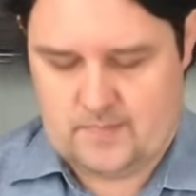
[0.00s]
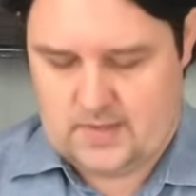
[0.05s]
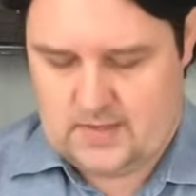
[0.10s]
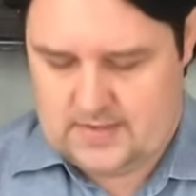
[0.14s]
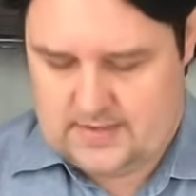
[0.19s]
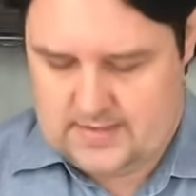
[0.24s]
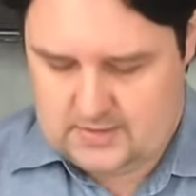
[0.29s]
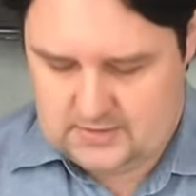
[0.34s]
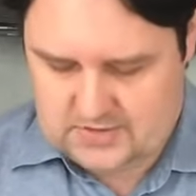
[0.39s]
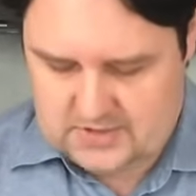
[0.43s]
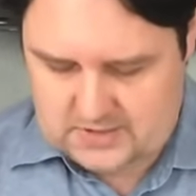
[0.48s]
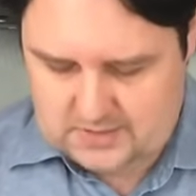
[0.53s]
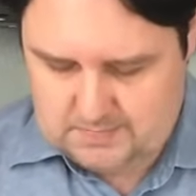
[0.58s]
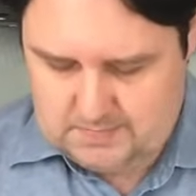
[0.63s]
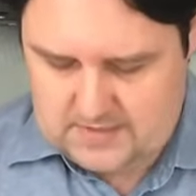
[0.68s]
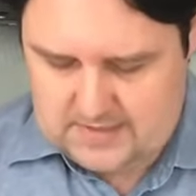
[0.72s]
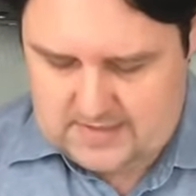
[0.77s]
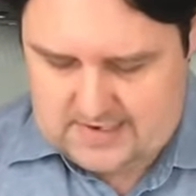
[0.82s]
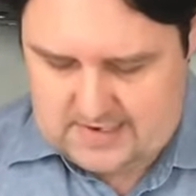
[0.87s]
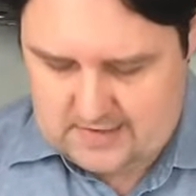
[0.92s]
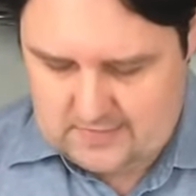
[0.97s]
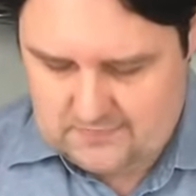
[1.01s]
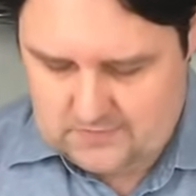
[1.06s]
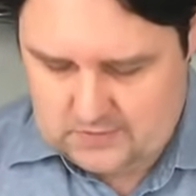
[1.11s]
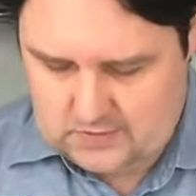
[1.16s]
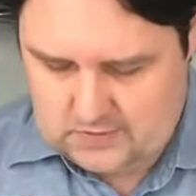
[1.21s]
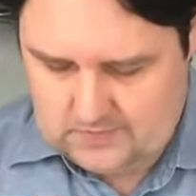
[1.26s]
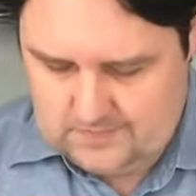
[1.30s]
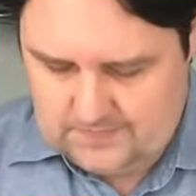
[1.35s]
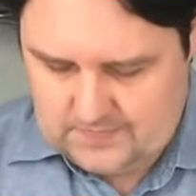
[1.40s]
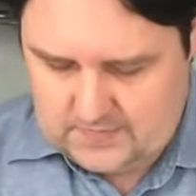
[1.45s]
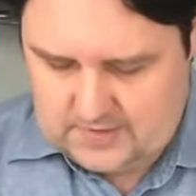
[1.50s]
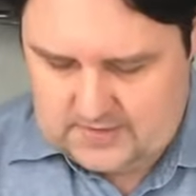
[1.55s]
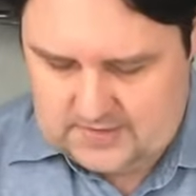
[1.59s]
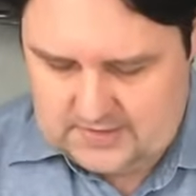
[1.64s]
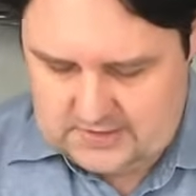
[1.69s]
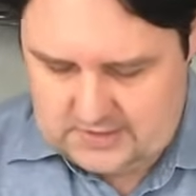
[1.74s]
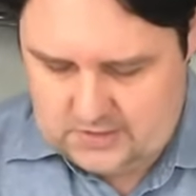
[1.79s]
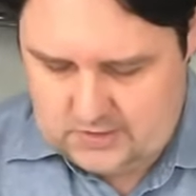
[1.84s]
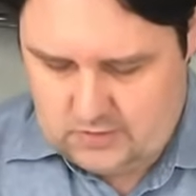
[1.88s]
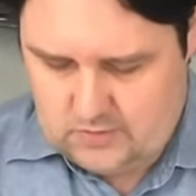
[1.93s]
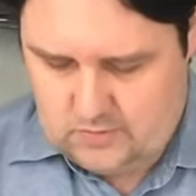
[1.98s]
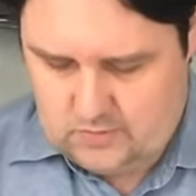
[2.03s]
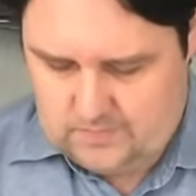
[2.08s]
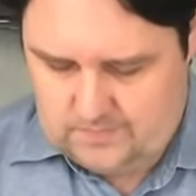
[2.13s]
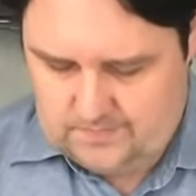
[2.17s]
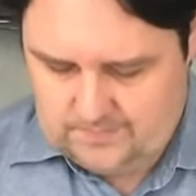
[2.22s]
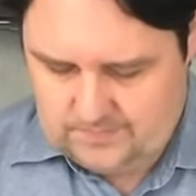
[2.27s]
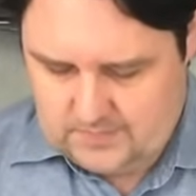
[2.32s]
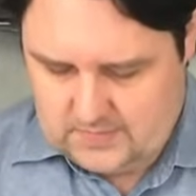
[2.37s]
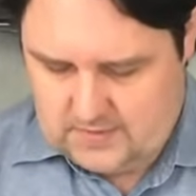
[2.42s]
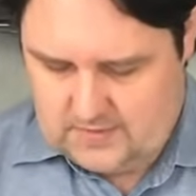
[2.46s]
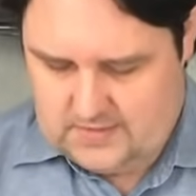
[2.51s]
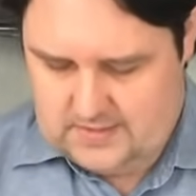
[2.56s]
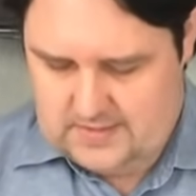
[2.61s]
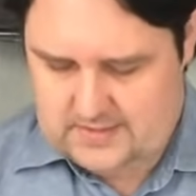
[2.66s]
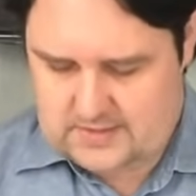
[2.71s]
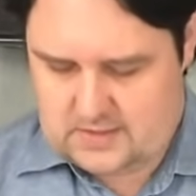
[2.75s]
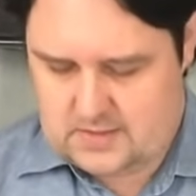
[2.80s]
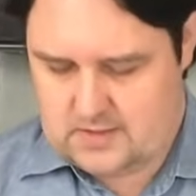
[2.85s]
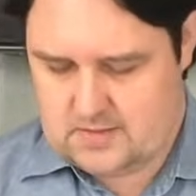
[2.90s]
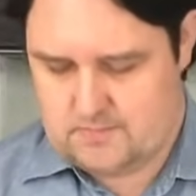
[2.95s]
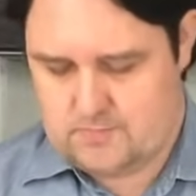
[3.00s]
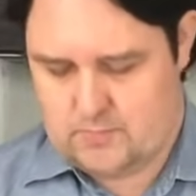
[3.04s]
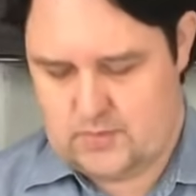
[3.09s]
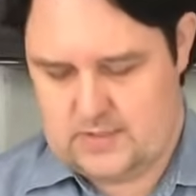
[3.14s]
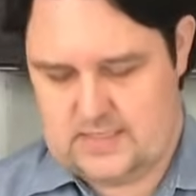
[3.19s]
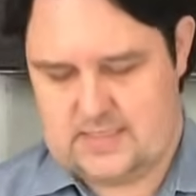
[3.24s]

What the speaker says: Now just be careful because these are pretty